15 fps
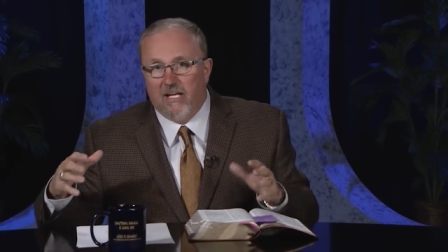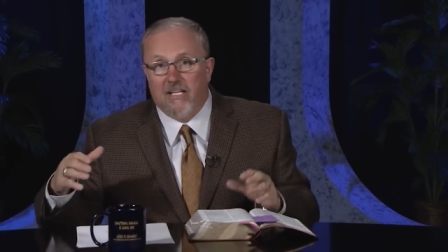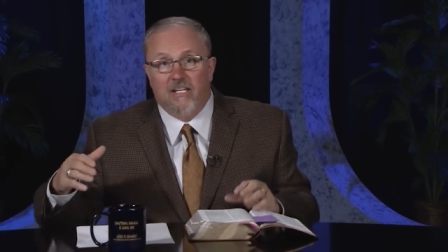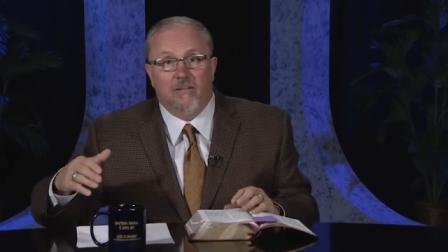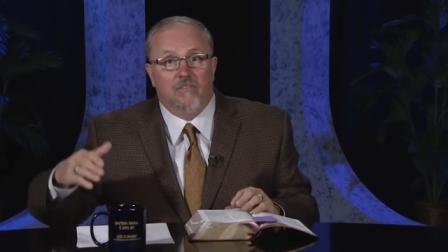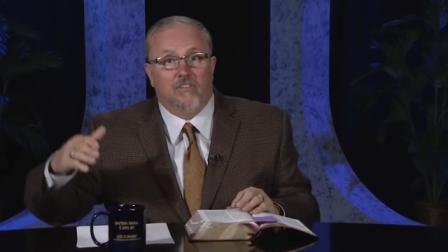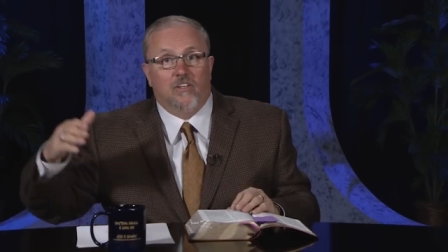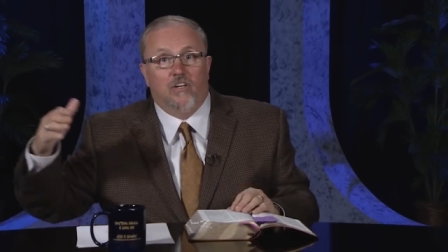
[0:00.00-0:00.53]
And
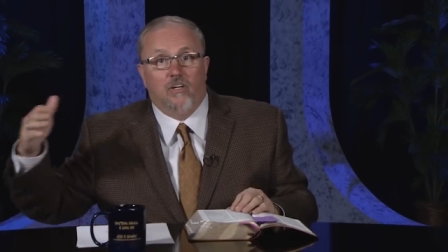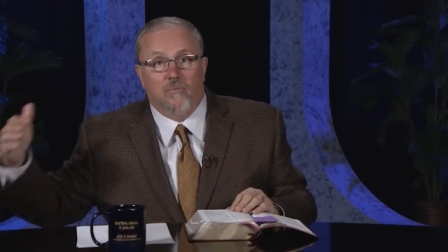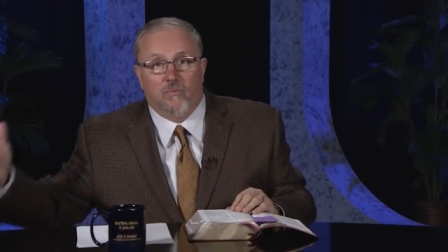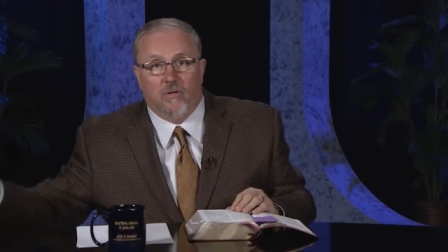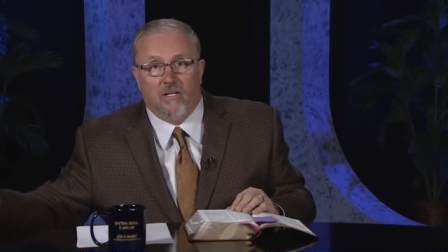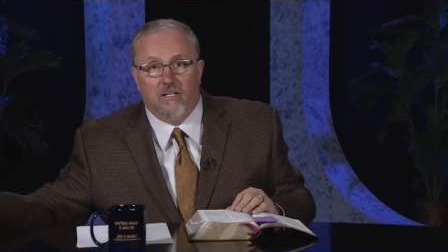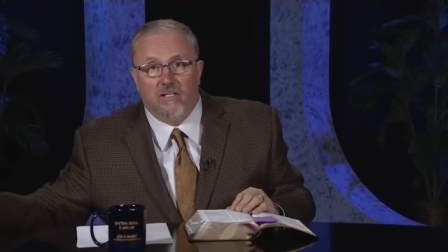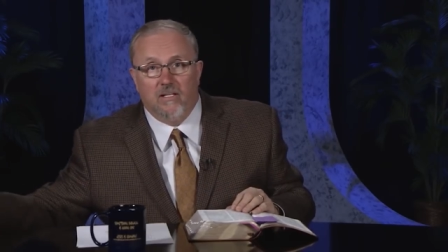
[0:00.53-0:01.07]
the third
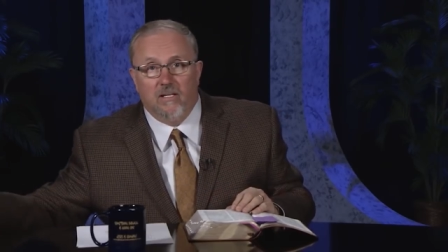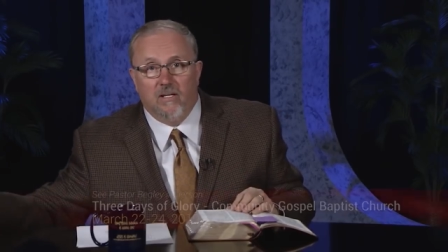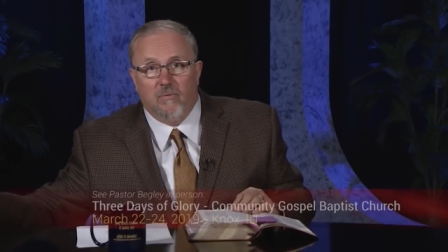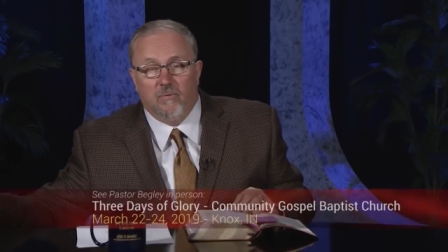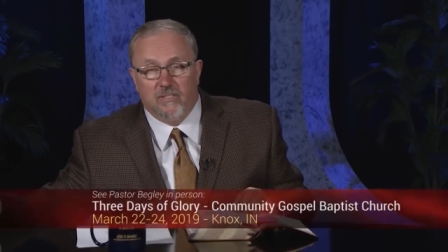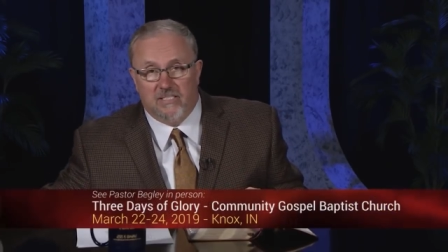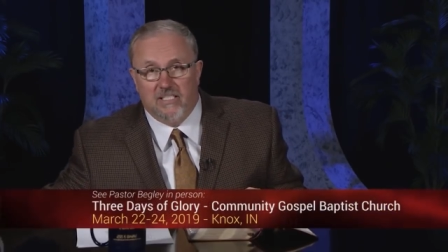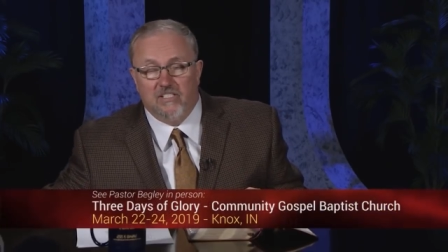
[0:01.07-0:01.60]
one
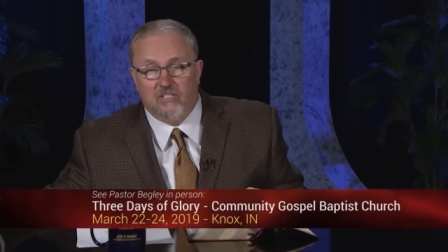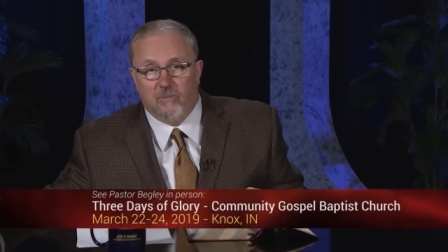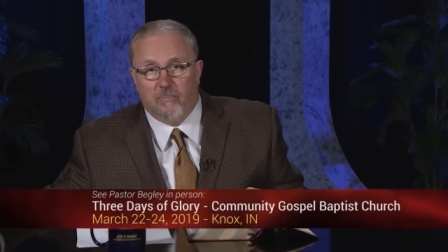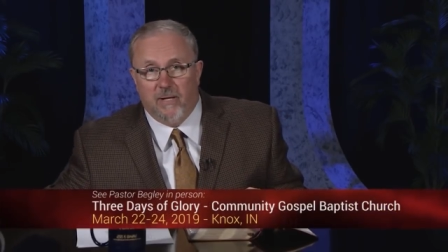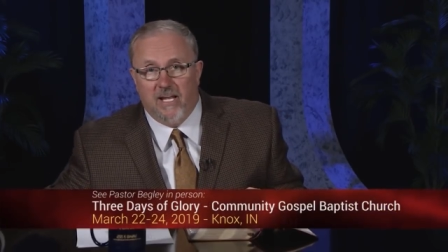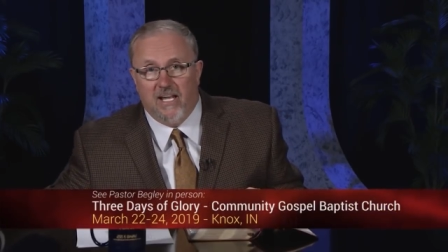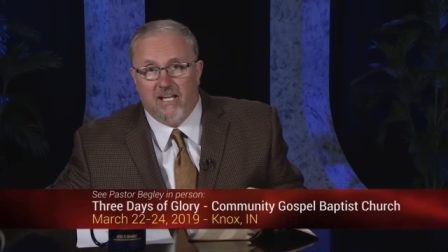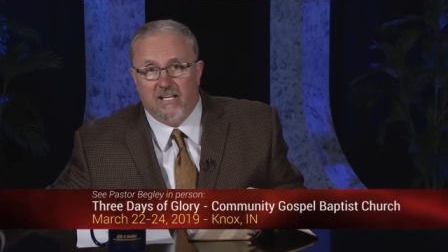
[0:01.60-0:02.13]
was in
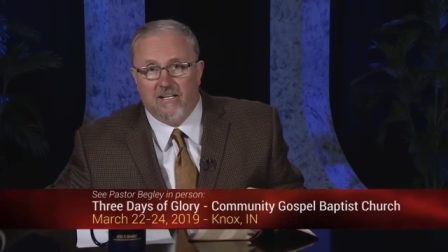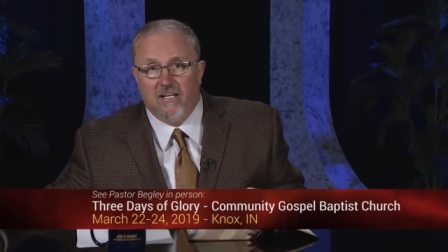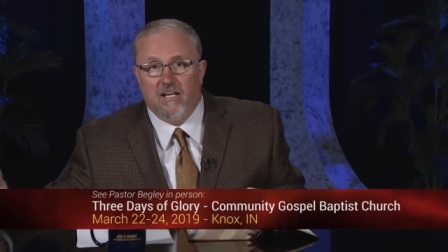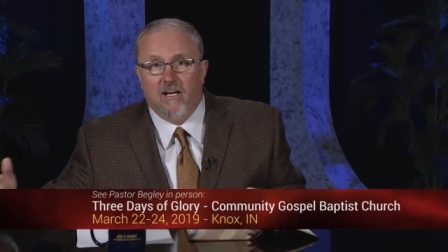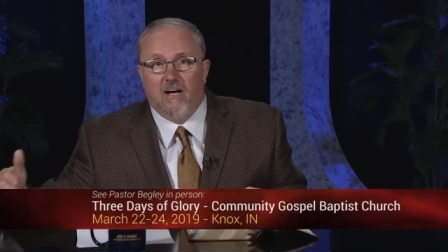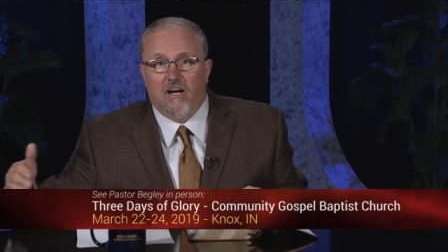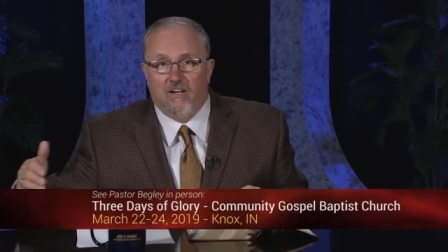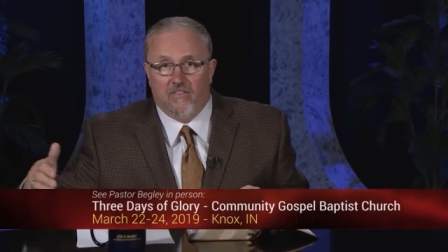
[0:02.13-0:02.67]
Japan
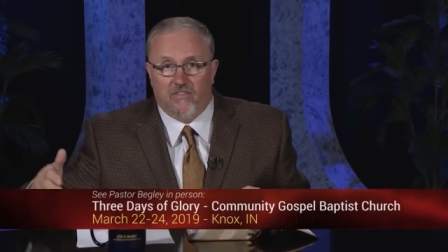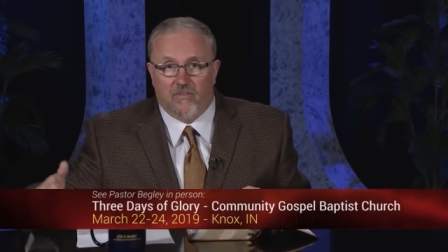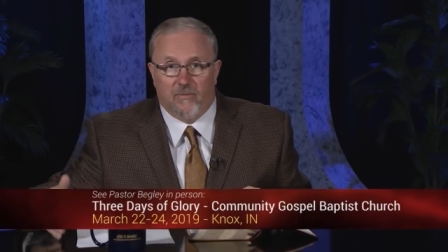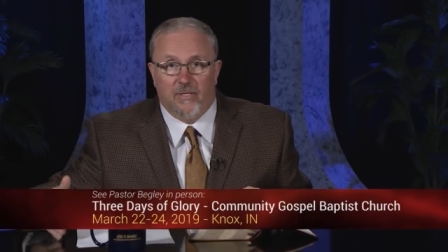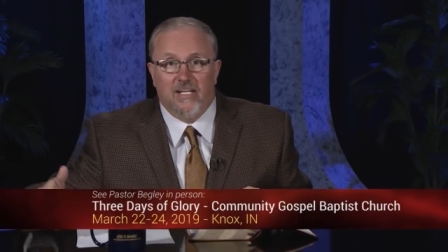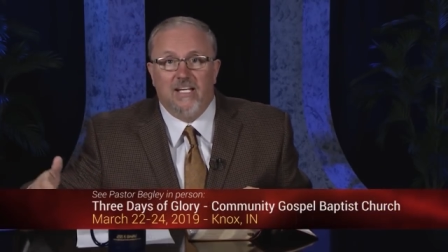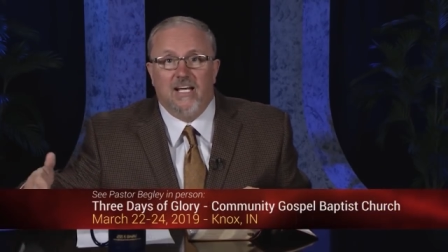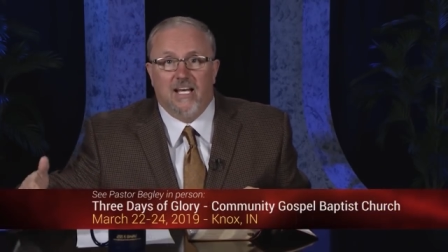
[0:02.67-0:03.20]
on
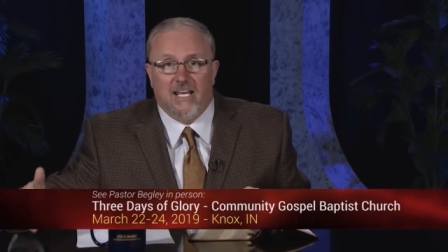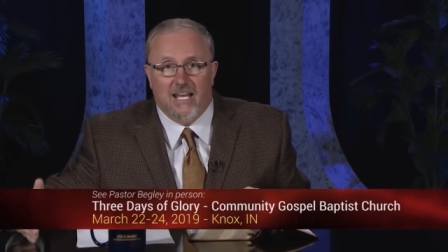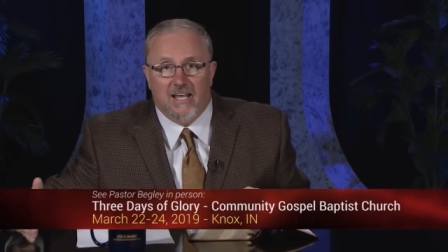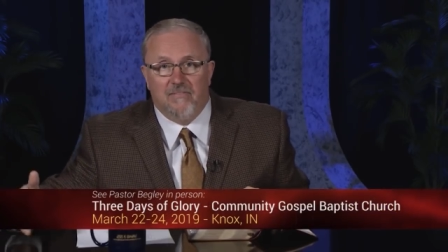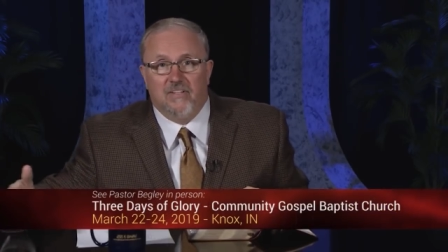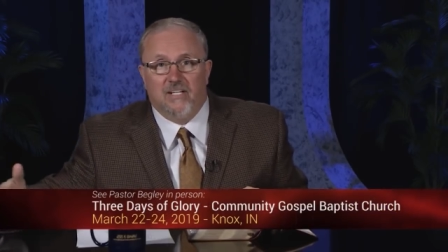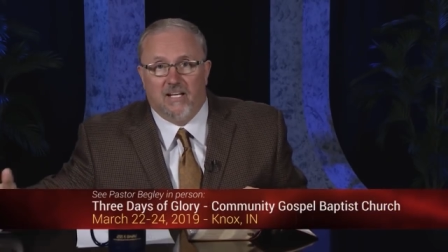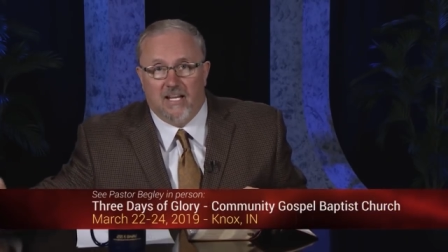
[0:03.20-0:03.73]

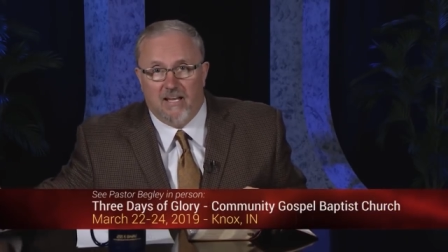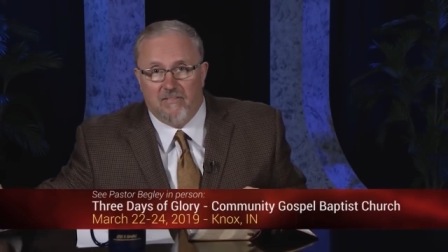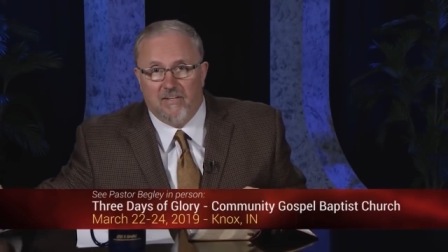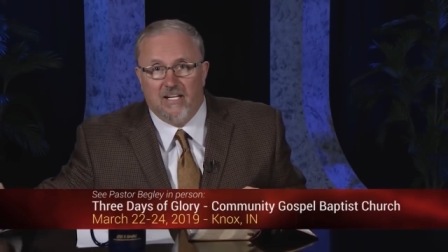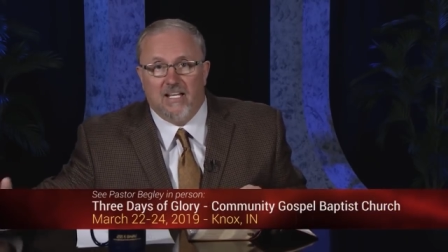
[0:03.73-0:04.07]
3/11/11,